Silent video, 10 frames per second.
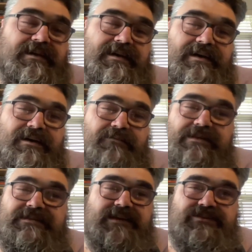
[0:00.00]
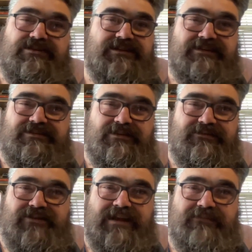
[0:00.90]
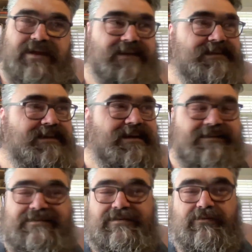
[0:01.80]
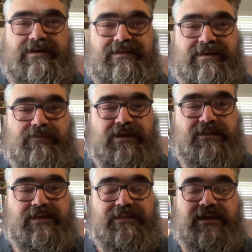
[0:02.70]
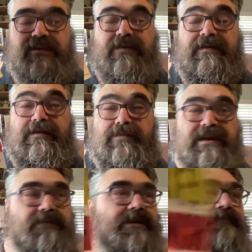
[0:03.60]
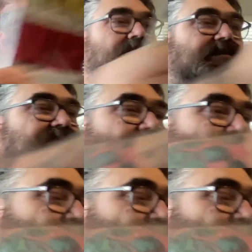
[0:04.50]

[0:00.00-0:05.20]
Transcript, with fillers: It's such a shit show train wreck, honestly, when you think about it like that. But anyway, so